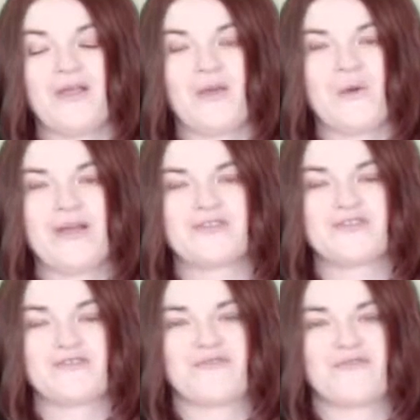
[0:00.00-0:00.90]

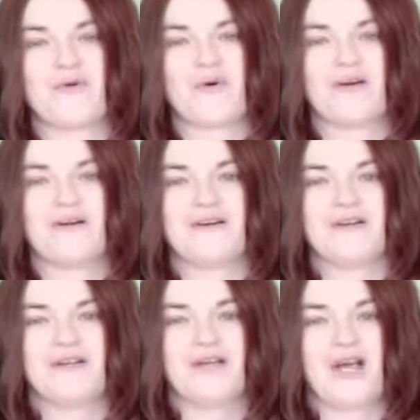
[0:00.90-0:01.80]
Question 4.
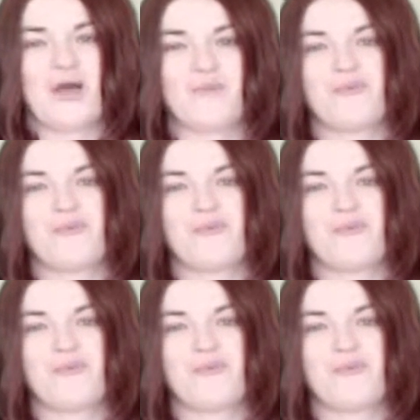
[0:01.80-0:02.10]
A